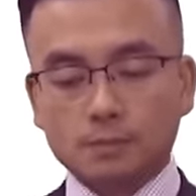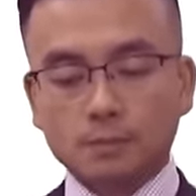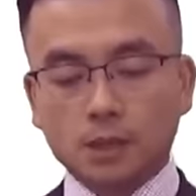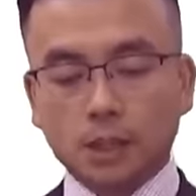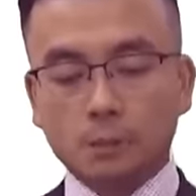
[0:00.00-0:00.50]

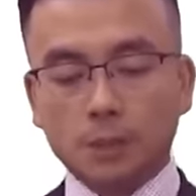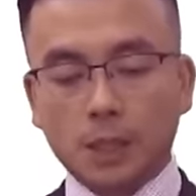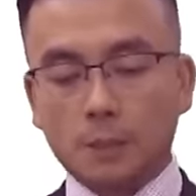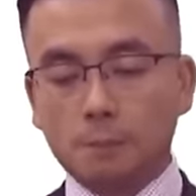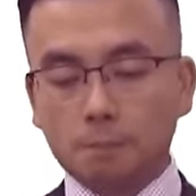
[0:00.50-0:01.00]
The
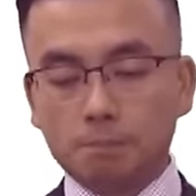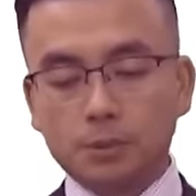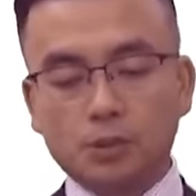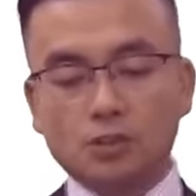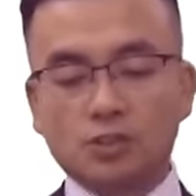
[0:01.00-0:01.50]
company
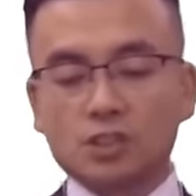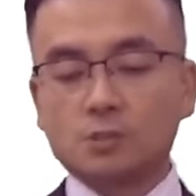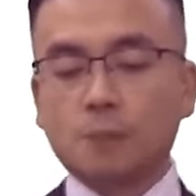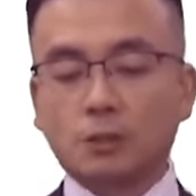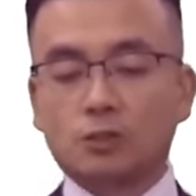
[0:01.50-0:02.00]
produces a
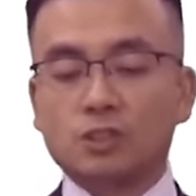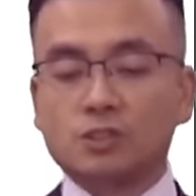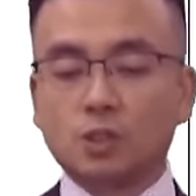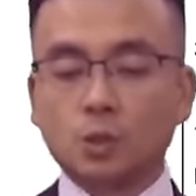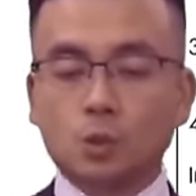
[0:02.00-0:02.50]

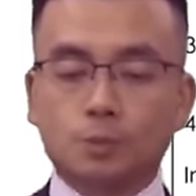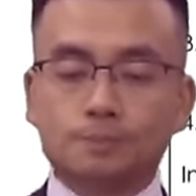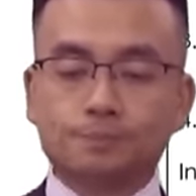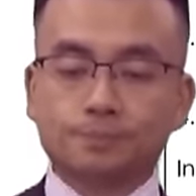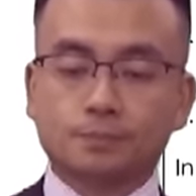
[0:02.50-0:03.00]
specialist tool,
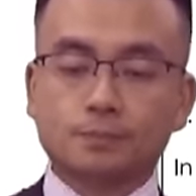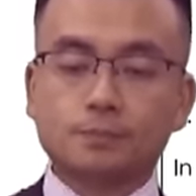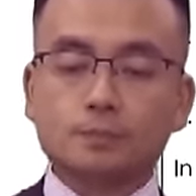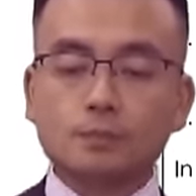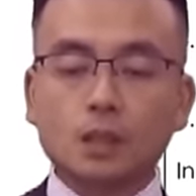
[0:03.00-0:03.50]

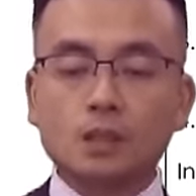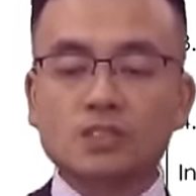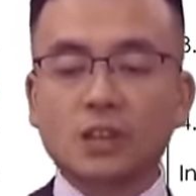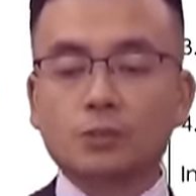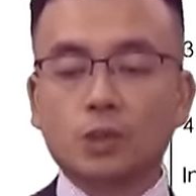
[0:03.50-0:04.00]

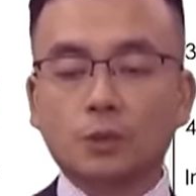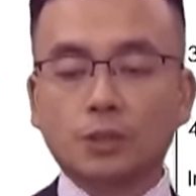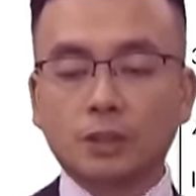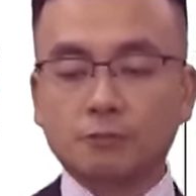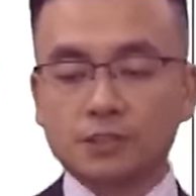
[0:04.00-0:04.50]
sales
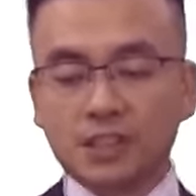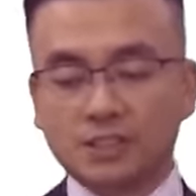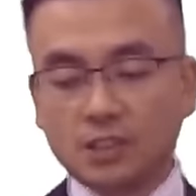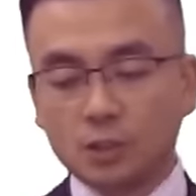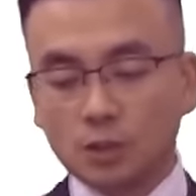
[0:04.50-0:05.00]
locally for
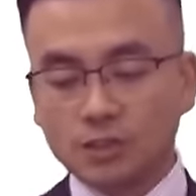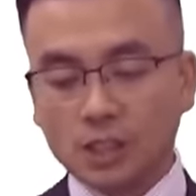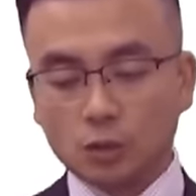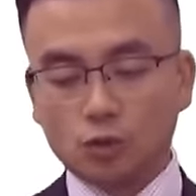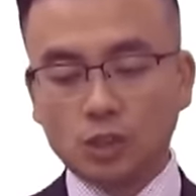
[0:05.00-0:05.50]

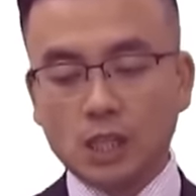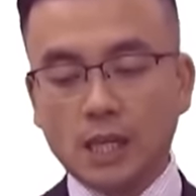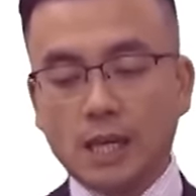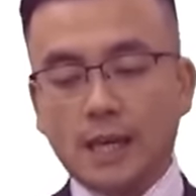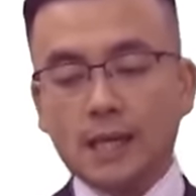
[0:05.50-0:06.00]
$60 each,
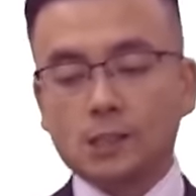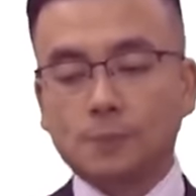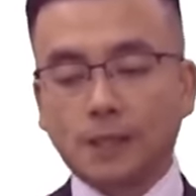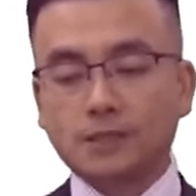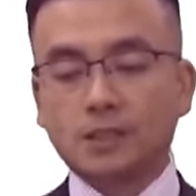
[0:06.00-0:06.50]

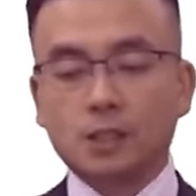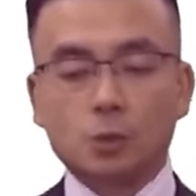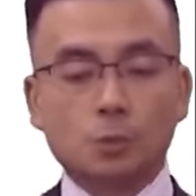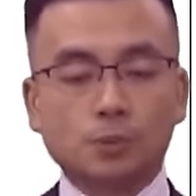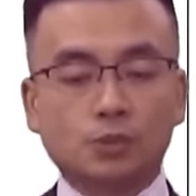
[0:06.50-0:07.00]
expecting that it
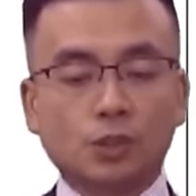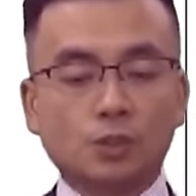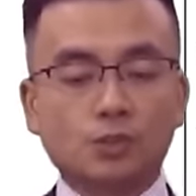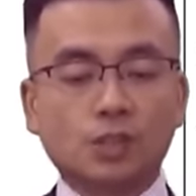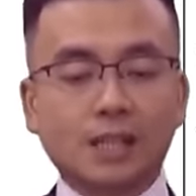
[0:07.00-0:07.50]
will
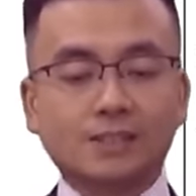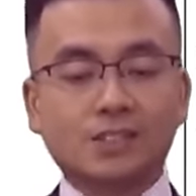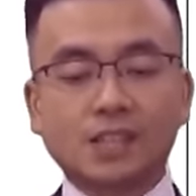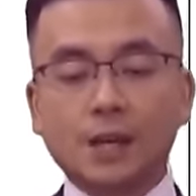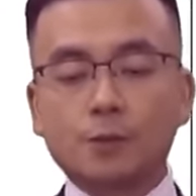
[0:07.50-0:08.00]
produce and
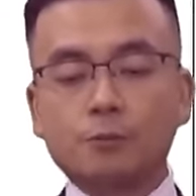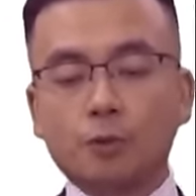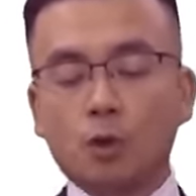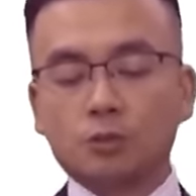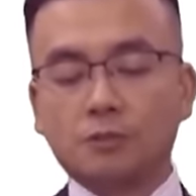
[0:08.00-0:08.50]
sell
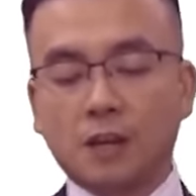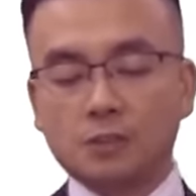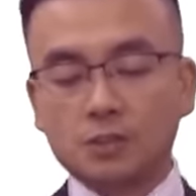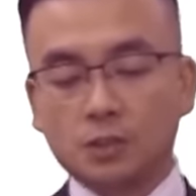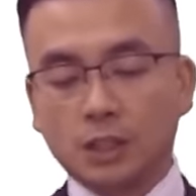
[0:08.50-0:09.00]

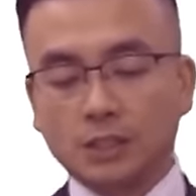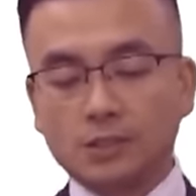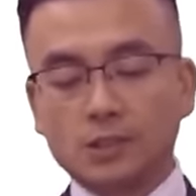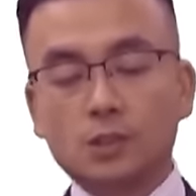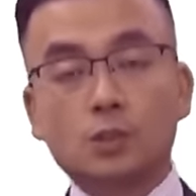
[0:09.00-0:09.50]
400,000
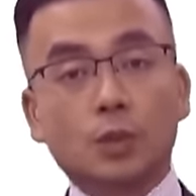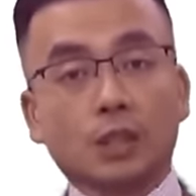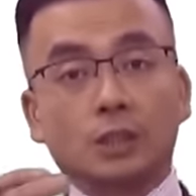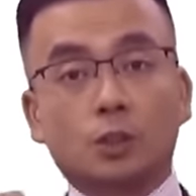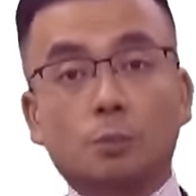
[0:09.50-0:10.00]
units, so we
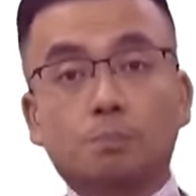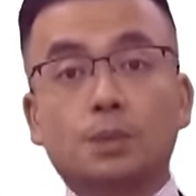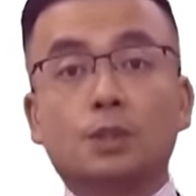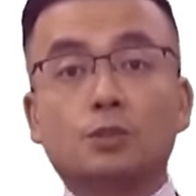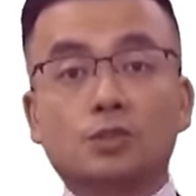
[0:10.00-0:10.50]
can
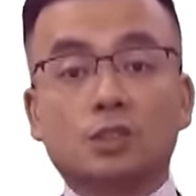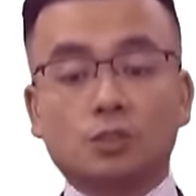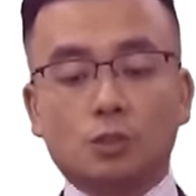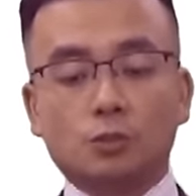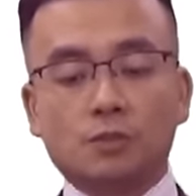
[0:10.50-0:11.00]
compute the
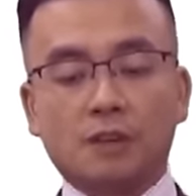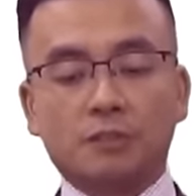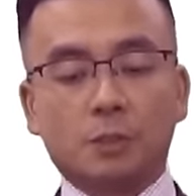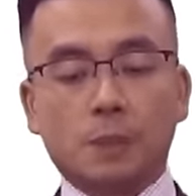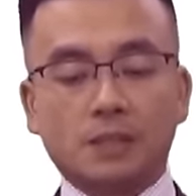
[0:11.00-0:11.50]
total
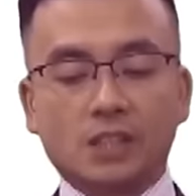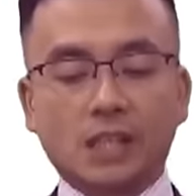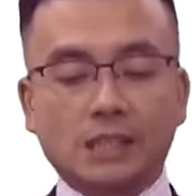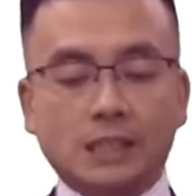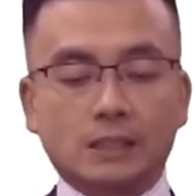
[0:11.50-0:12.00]
revenue by
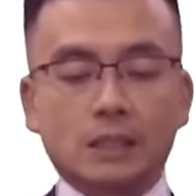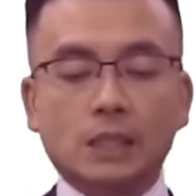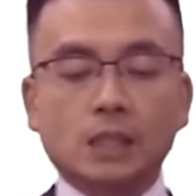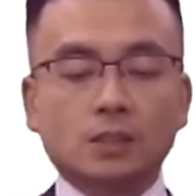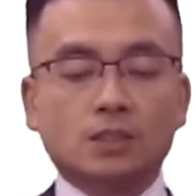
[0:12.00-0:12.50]
taking
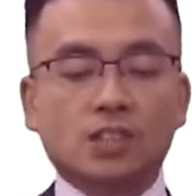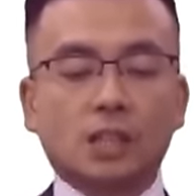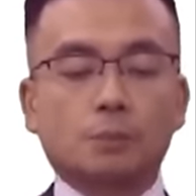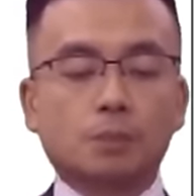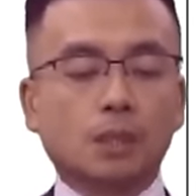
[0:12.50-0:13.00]
the
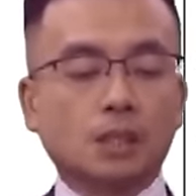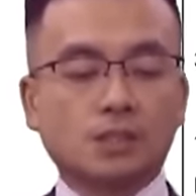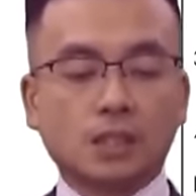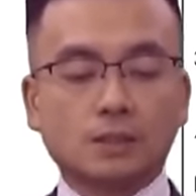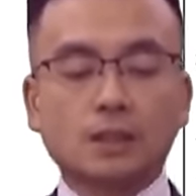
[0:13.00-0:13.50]
selling
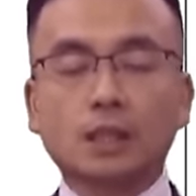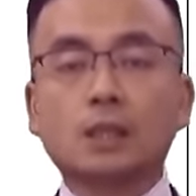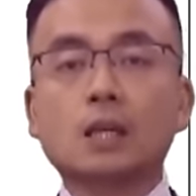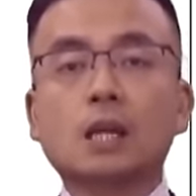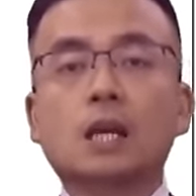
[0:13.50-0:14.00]
price and
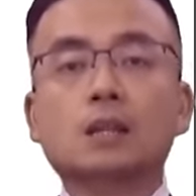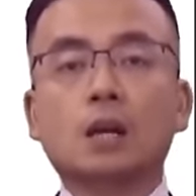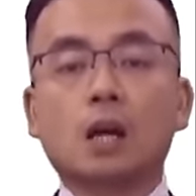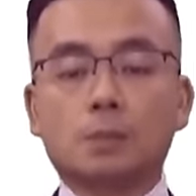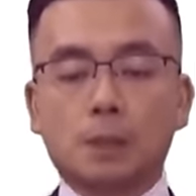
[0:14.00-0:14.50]
the
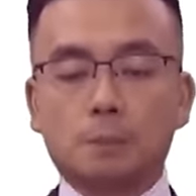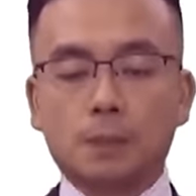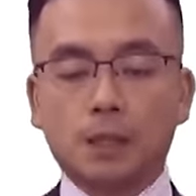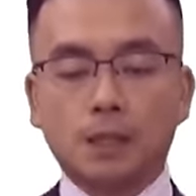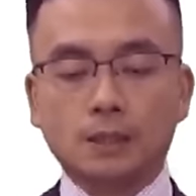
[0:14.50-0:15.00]
timing
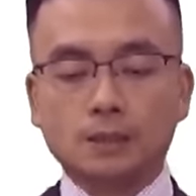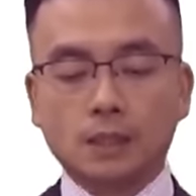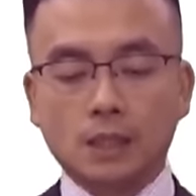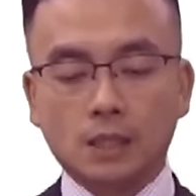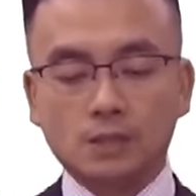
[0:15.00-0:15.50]
by
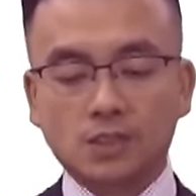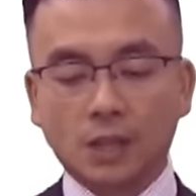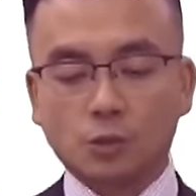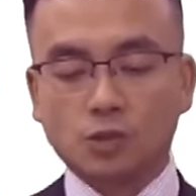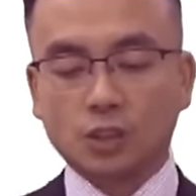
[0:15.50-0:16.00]
the
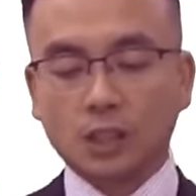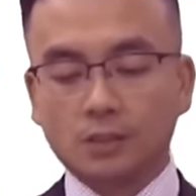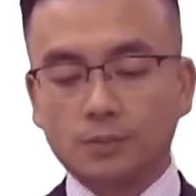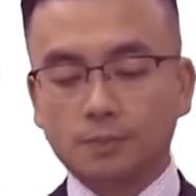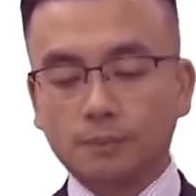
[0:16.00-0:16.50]
sales
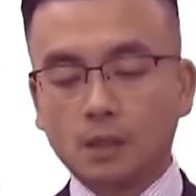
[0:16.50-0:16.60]
unit.